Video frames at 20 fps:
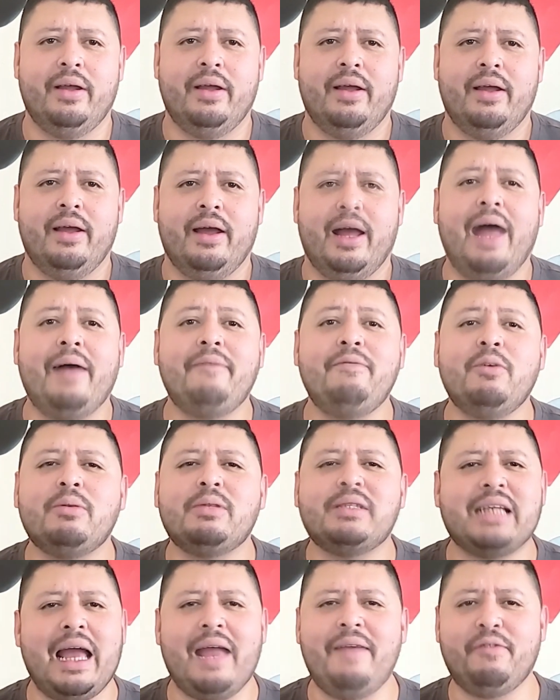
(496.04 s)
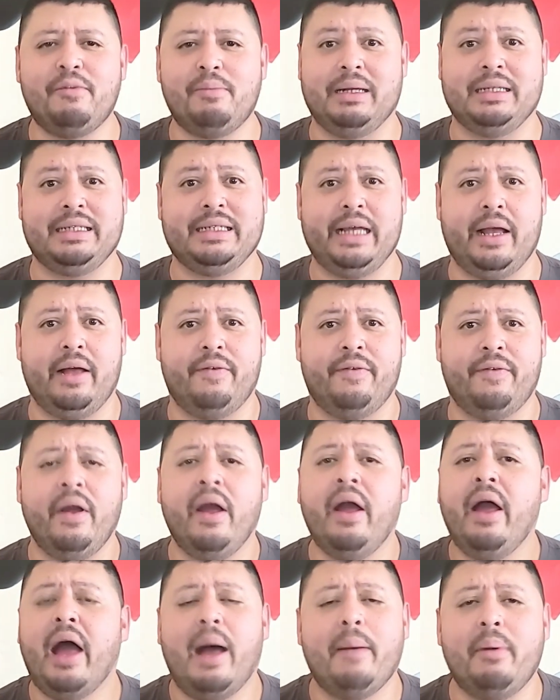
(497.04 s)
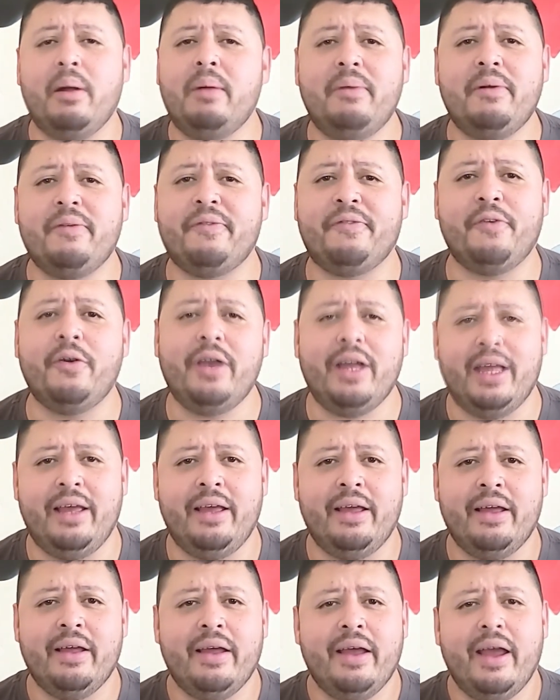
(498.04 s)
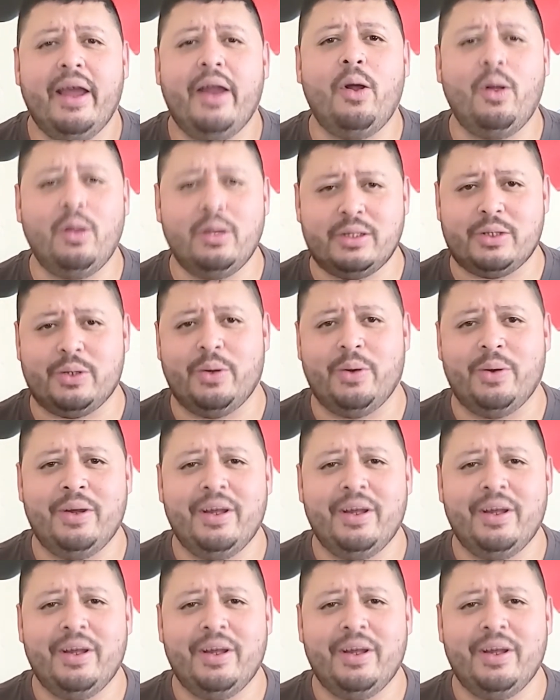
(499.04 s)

I have no time for myself. I'm almost 40 and also...